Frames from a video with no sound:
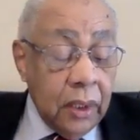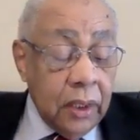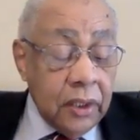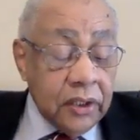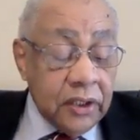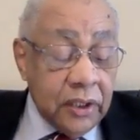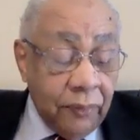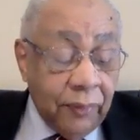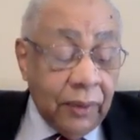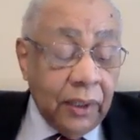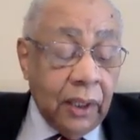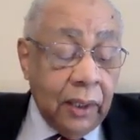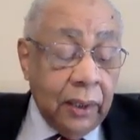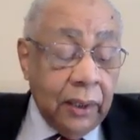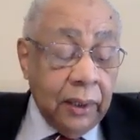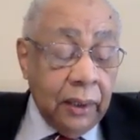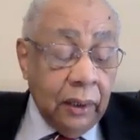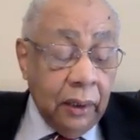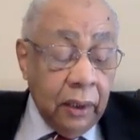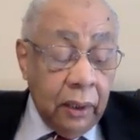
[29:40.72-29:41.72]

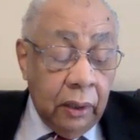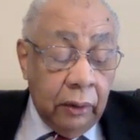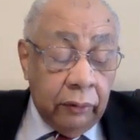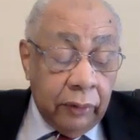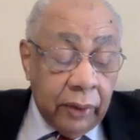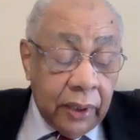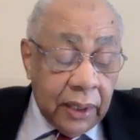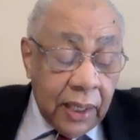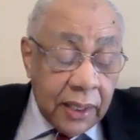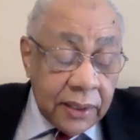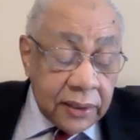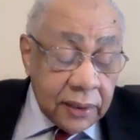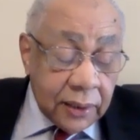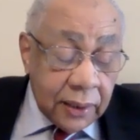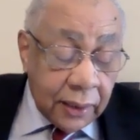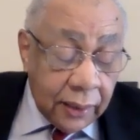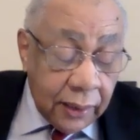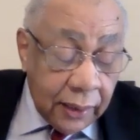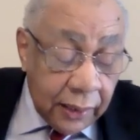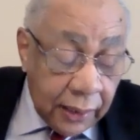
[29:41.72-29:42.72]
Similarly, realizing
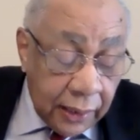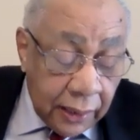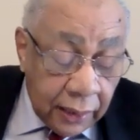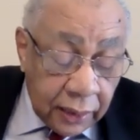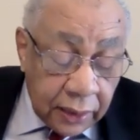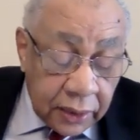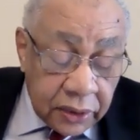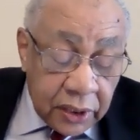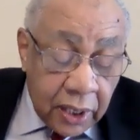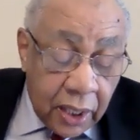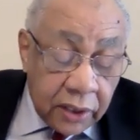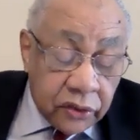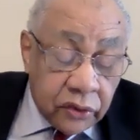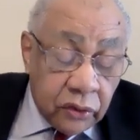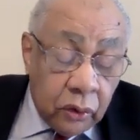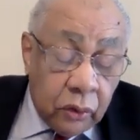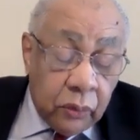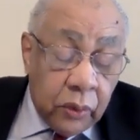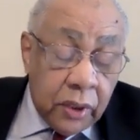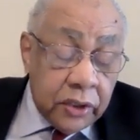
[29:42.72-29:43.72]
that English has
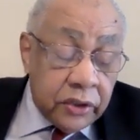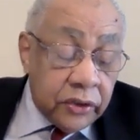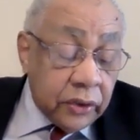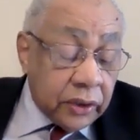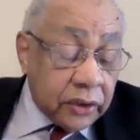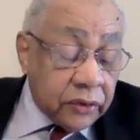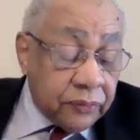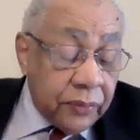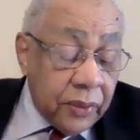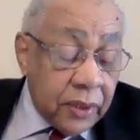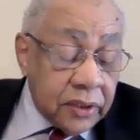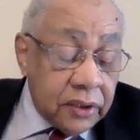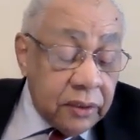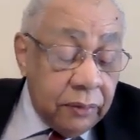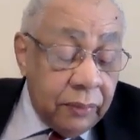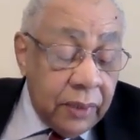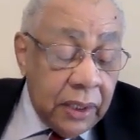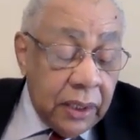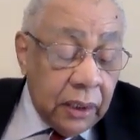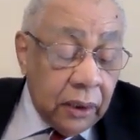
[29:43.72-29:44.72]
no word to express the
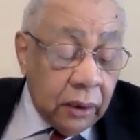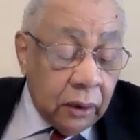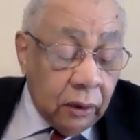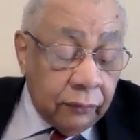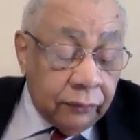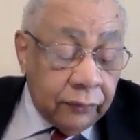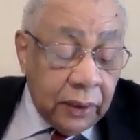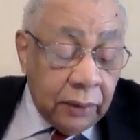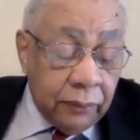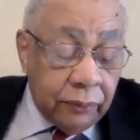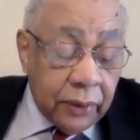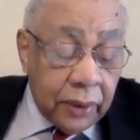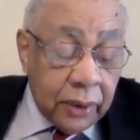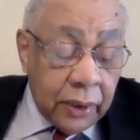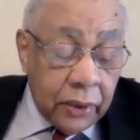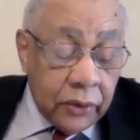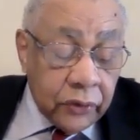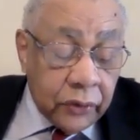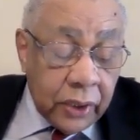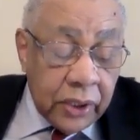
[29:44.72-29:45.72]
meaning of liberal
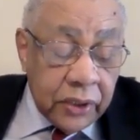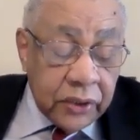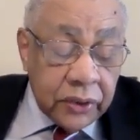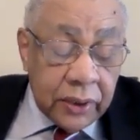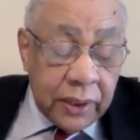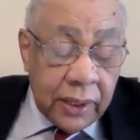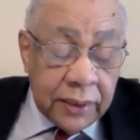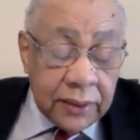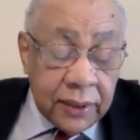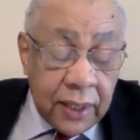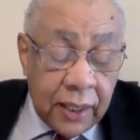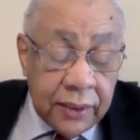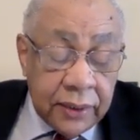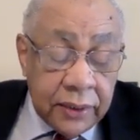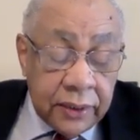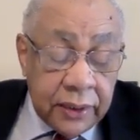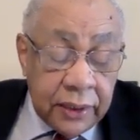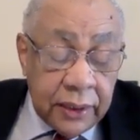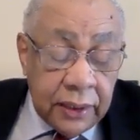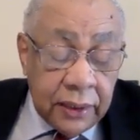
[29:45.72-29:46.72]
education as
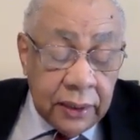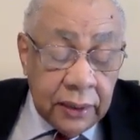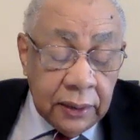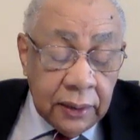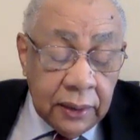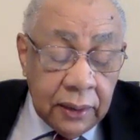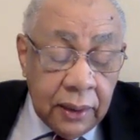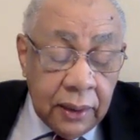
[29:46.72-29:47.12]
idea